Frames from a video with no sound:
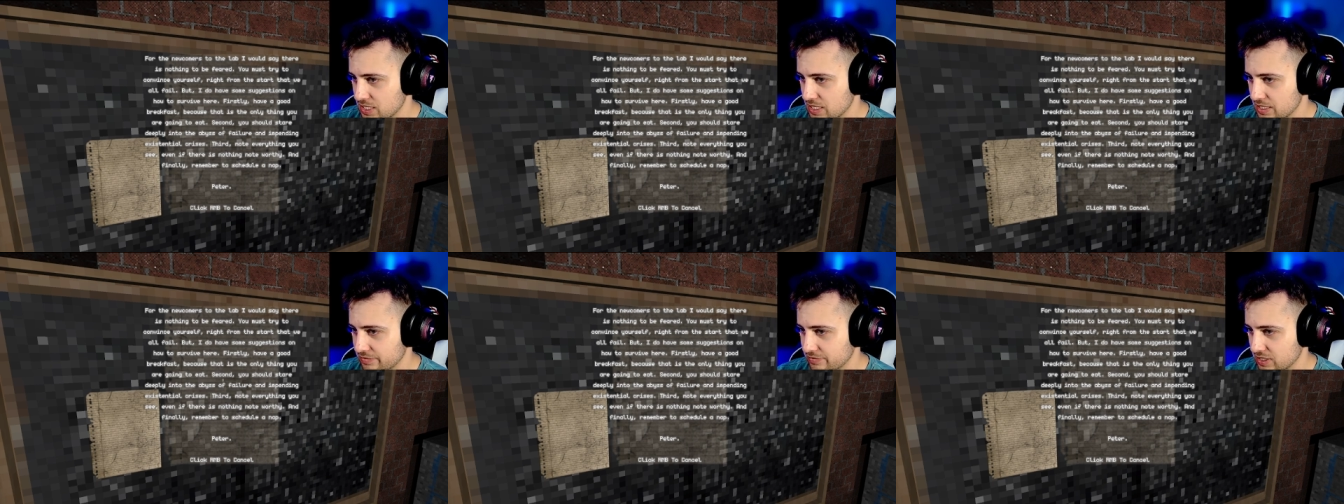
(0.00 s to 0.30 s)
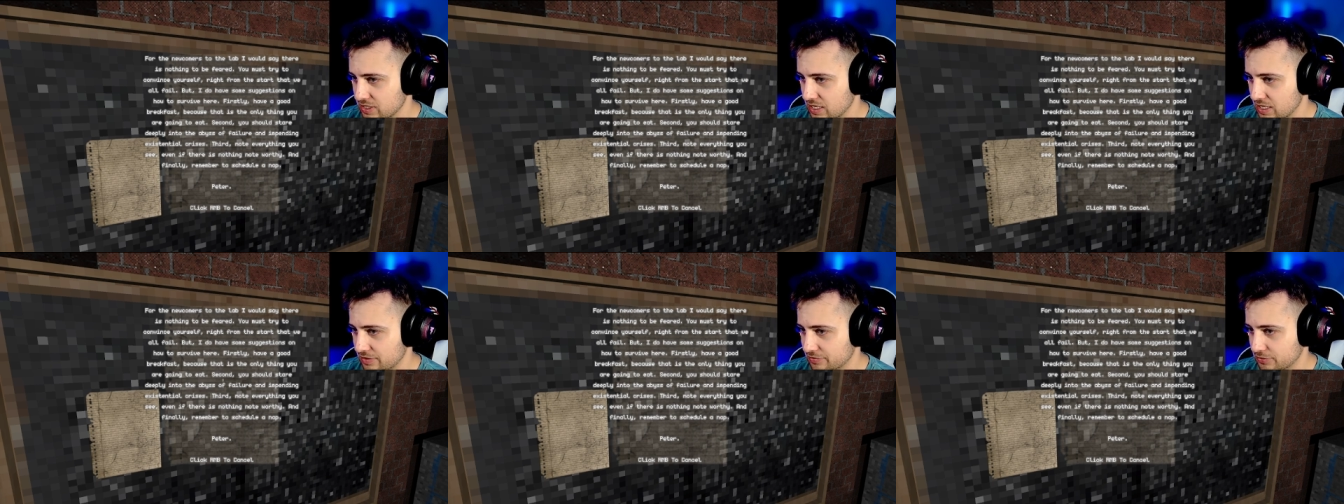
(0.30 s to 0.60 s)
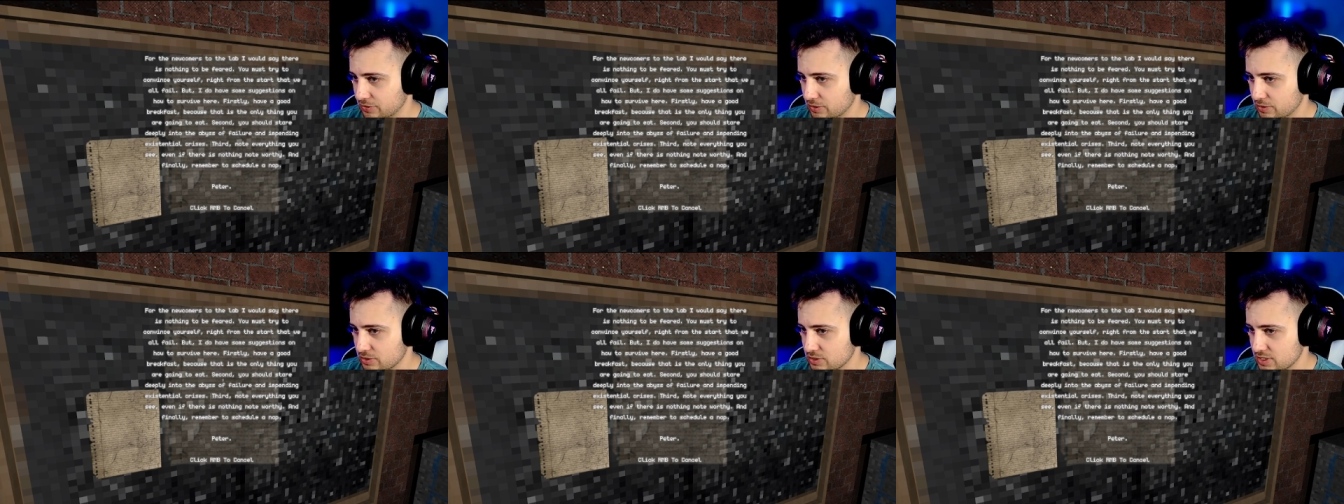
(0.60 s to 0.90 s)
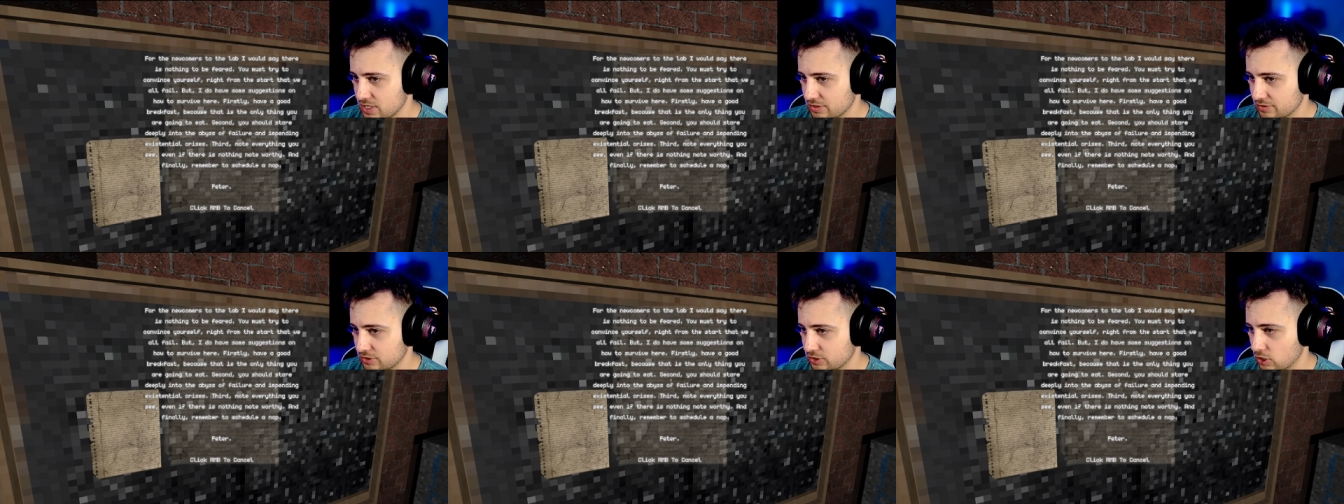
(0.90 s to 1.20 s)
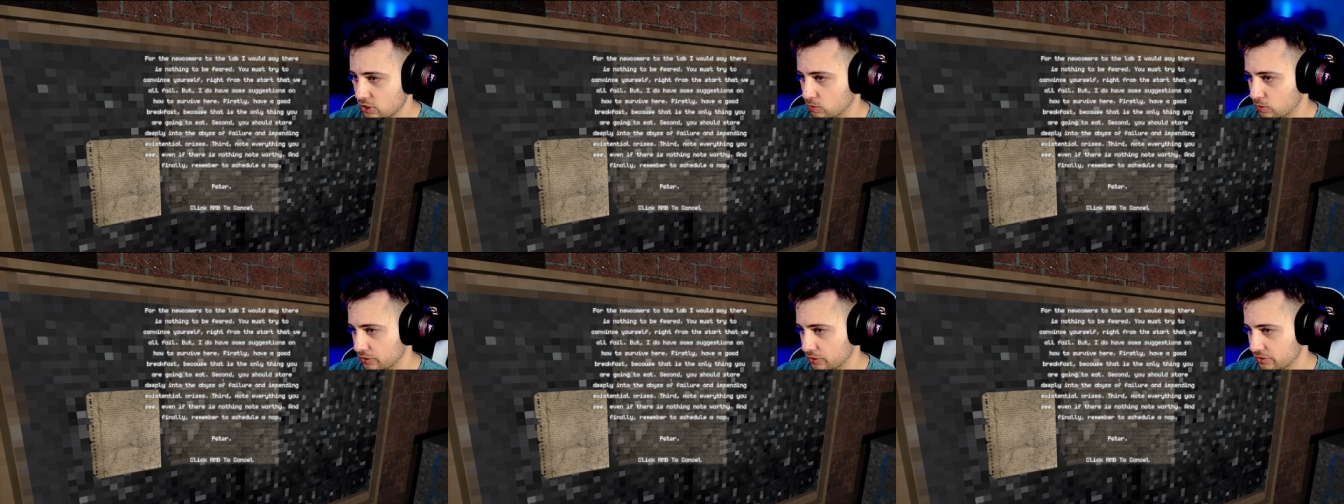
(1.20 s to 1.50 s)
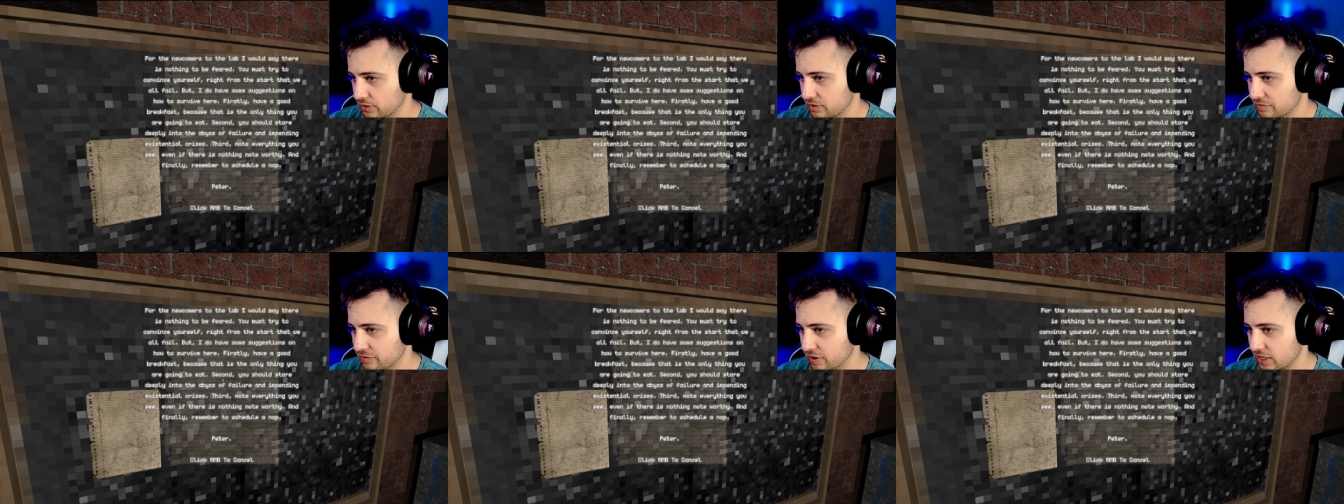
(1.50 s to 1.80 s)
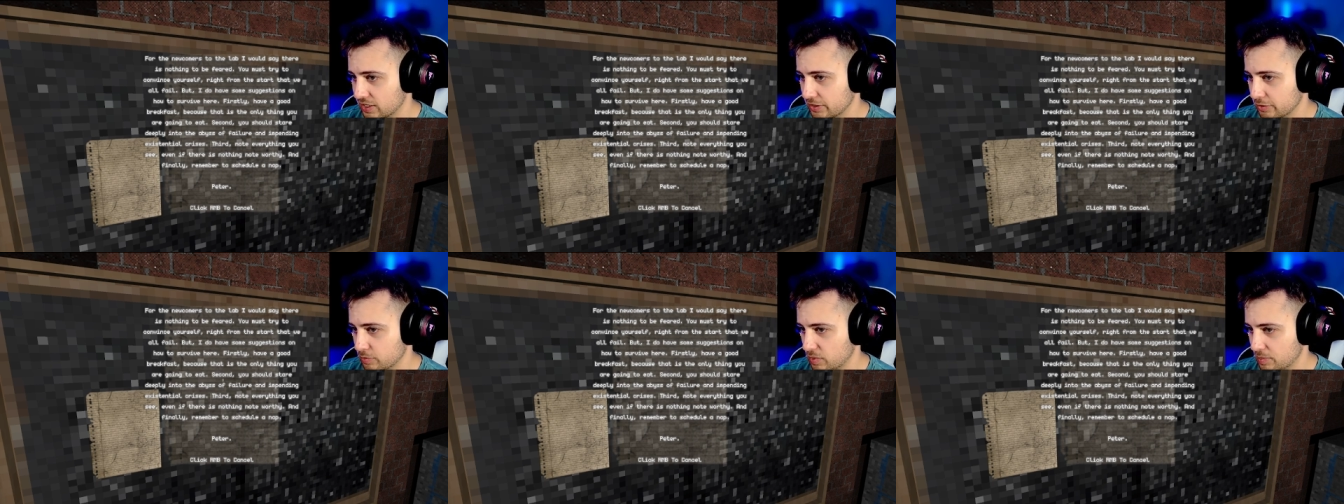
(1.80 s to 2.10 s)
even if there is nothing noteworthy. And
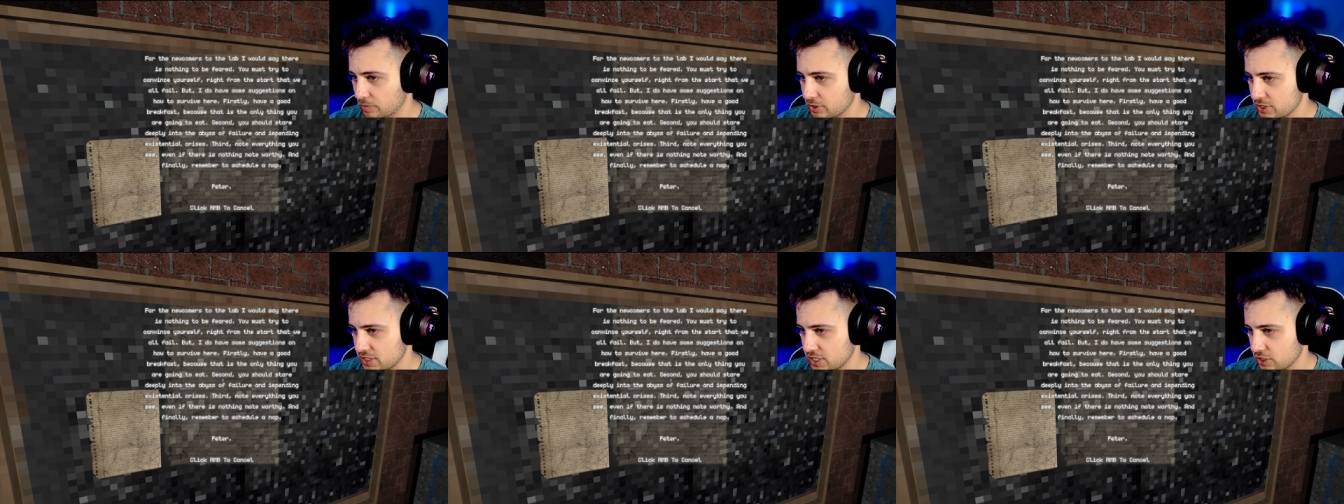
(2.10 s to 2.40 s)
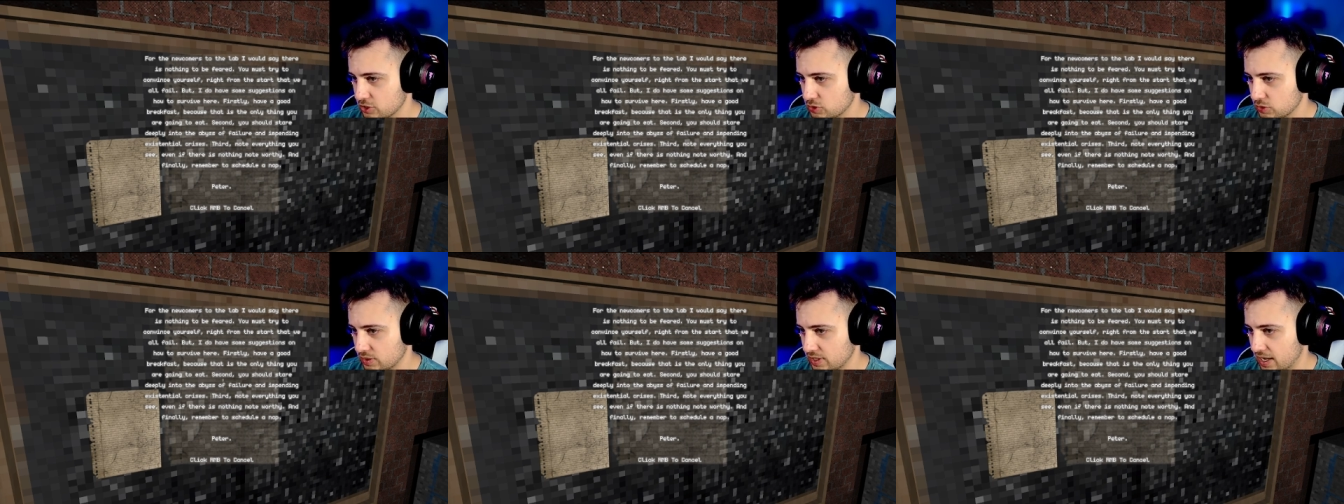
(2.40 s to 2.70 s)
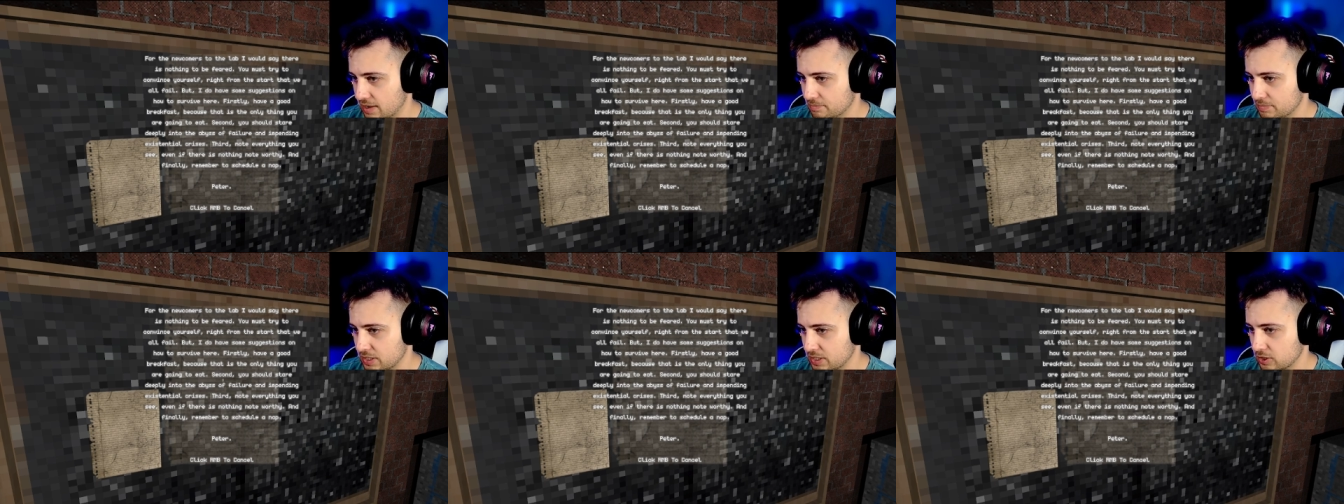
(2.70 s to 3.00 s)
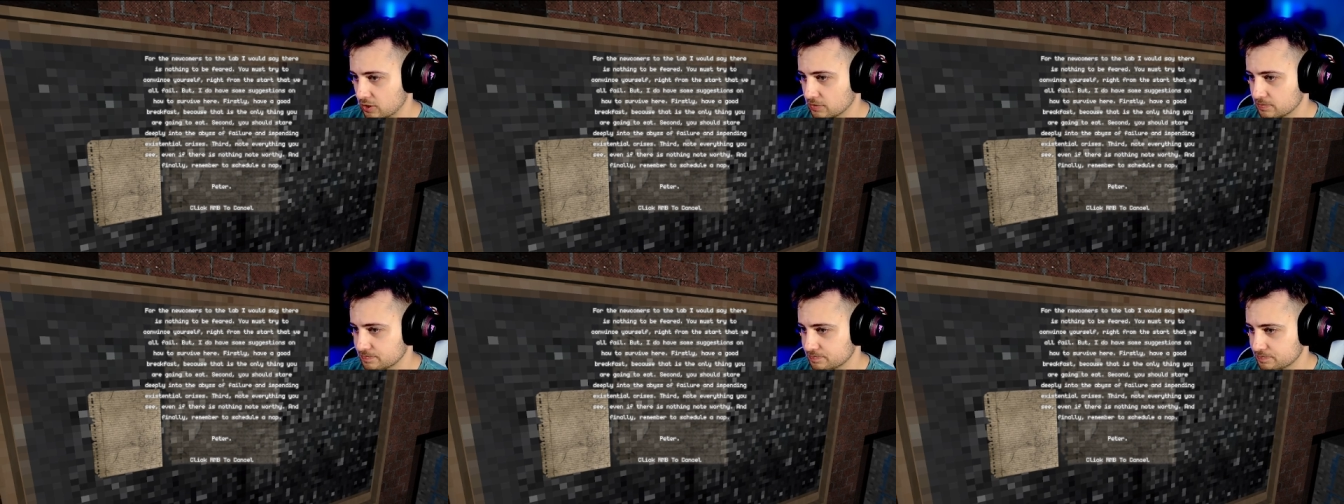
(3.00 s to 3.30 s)
finally, remember to schedule a nap, Peter.